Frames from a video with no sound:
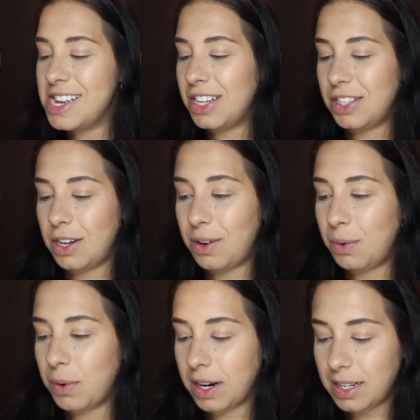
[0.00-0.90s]
So
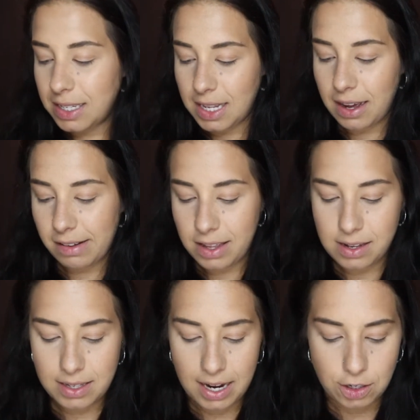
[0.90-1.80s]
we're going to see how
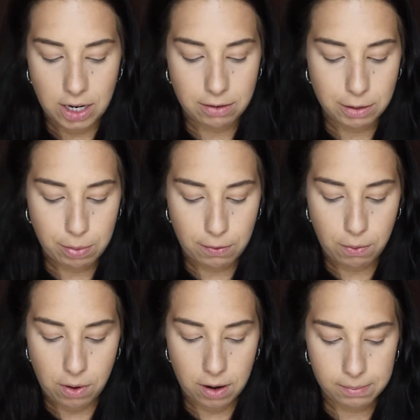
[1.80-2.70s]
these eyeshadows
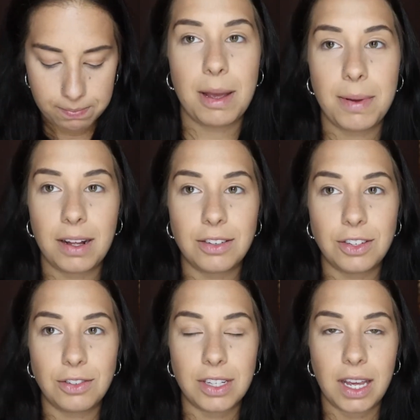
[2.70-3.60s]
perform. Maybe I'll
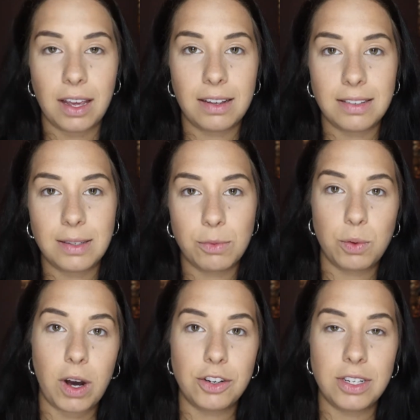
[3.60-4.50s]
do like some
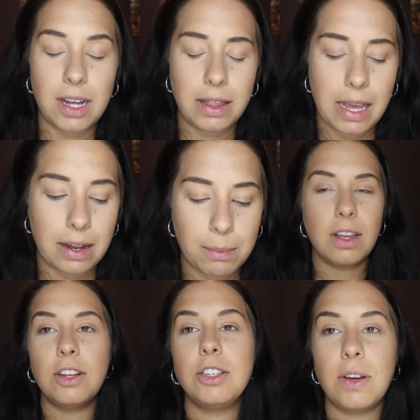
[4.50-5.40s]
swatches at the end.
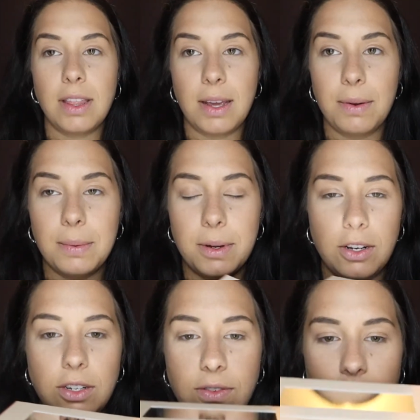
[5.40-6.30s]
So I think what I'm going to
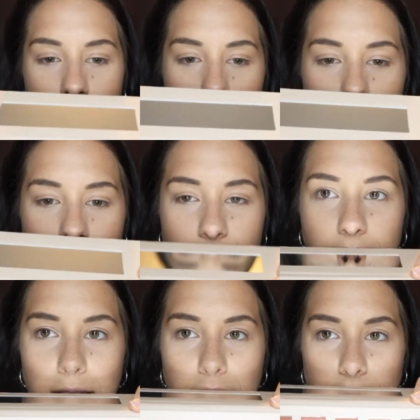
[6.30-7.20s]
do is start with
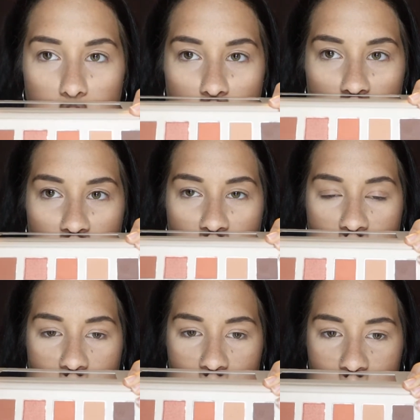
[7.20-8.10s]
this nude
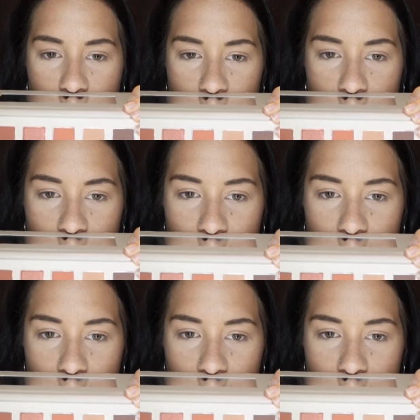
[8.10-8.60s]
color.